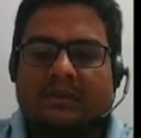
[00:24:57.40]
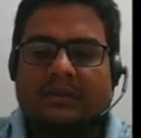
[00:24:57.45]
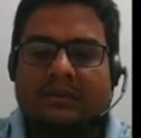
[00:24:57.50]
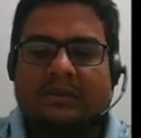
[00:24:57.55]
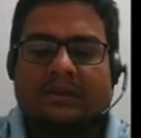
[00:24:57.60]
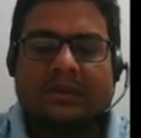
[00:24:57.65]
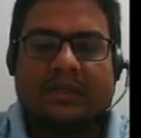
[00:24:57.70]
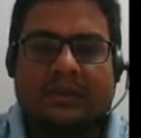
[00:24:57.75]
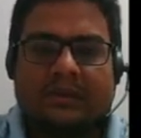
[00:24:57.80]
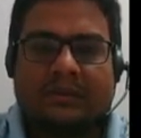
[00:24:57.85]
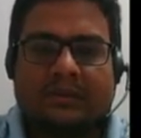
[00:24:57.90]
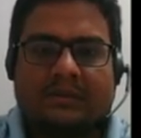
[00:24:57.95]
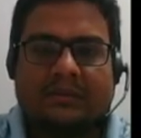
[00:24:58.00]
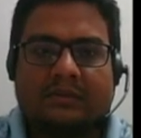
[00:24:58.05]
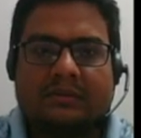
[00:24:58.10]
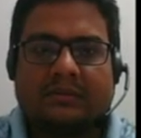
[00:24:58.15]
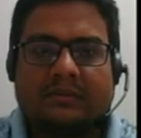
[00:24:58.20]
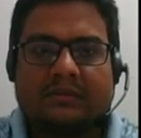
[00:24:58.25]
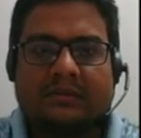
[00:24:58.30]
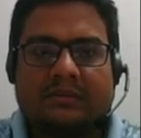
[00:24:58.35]
Then
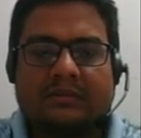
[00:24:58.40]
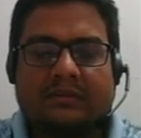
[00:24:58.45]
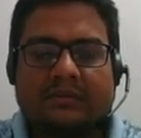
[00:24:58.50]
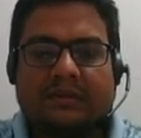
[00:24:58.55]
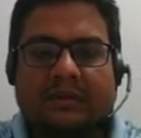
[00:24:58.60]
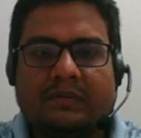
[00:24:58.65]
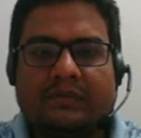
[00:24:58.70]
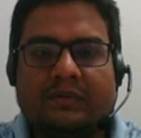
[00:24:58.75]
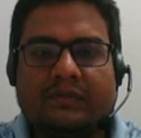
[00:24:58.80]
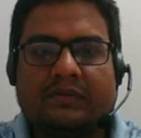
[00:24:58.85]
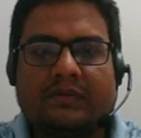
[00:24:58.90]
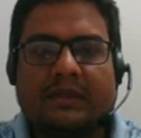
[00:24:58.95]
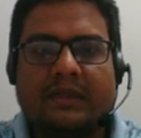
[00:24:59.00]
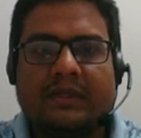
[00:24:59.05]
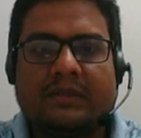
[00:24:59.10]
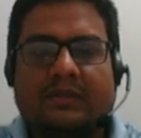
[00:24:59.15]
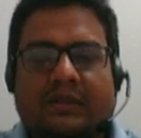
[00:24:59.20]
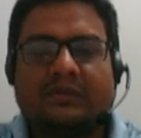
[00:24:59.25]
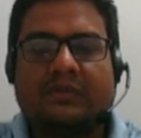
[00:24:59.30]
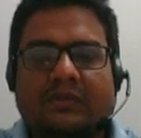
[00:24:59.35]
we have to find
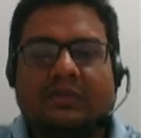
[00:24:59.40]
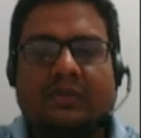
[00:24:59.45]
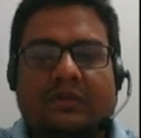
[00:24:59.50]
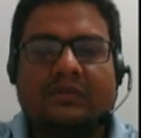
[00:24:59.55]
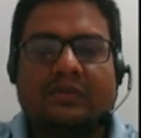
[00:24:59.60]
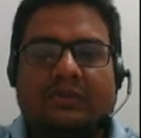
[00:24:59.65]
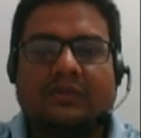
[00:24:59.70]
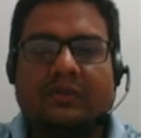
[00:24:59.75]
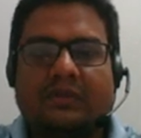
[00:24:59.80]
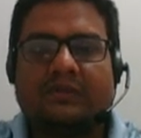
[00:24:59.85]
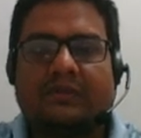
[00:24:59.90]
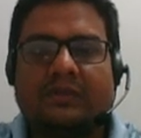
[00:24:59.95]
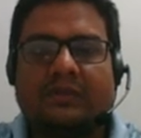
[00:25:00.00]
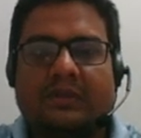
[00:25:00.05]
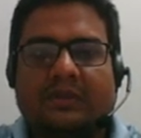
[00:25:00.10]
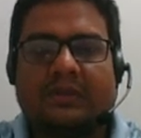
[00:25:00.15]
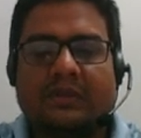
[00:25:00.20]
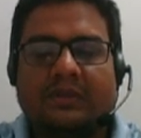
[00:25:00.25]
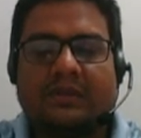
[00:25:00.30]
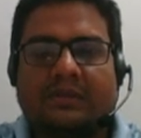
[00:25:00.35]
the solution of
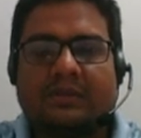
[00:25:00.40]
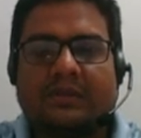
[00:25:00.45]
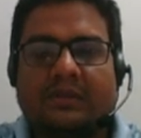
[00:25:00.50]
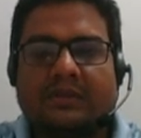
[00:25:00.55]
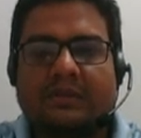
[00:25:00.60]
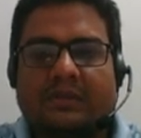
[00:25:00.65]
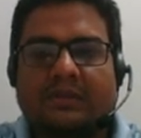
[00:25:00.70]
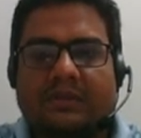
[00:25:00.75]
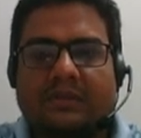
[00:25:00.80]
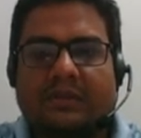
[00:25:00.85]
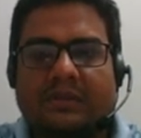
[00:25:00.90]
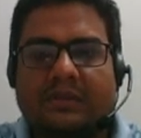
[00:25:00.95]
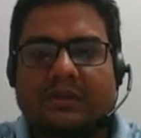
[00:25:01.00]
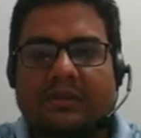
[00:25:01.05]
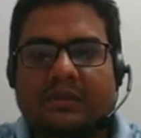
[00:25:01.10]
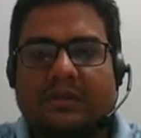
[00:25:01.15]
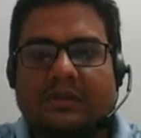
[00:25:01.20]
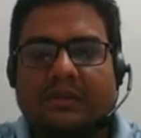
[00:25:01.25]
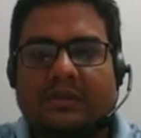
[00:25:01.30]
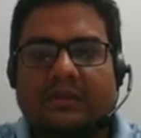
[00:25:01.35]
this
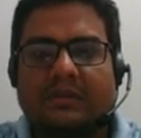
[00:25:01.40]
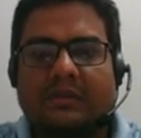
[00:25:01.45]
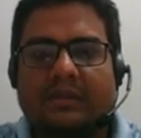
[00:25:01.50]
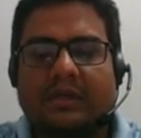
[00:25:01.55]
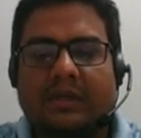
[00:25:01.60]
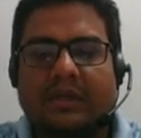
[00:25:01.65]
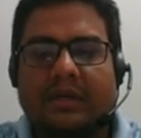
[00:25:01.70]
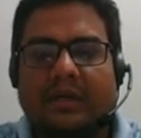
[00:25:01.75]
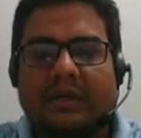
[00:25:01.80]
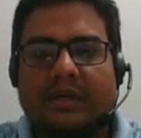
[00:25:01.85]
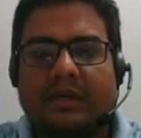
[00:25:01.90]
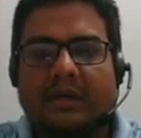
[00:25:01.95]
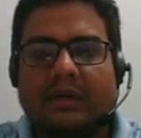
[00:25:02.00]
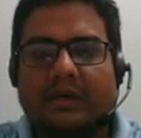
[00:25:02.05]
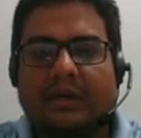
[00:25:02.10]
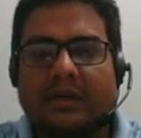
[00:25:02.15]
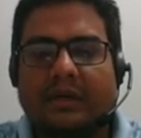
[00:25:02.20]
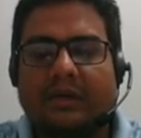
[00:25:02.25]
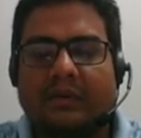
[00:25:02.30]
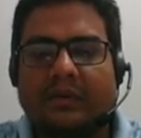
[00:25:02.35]

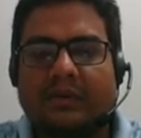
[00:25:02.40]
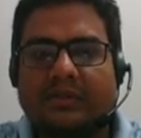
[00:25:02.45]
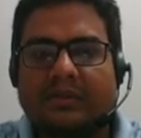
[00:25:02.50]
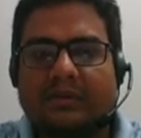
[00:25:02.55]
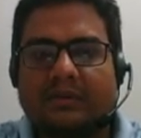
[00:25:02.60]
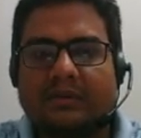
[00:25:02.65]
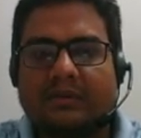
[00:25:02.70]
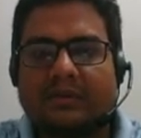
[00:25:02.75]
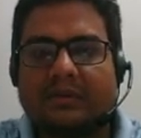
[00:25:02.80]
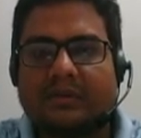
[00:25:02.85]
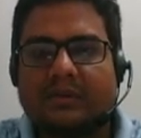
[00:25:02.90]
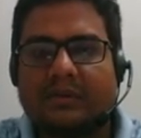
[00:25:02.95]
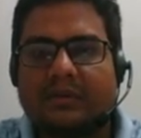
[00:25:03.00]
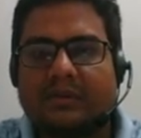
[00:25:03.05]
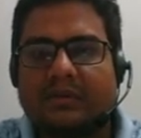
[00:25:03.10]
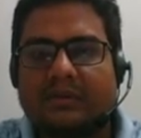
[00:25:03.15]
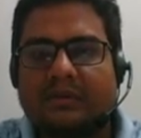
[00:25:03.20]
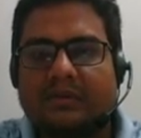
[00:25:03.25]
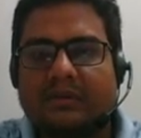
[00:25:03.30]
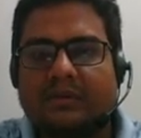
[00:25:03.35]
equation.
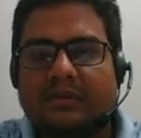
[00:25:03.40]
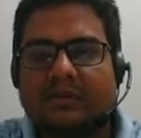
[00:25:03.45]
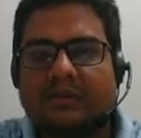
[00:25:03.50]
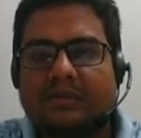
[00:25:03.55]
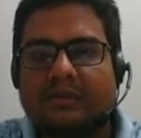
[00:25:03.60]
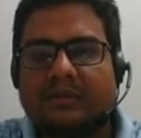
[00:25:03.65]
So this is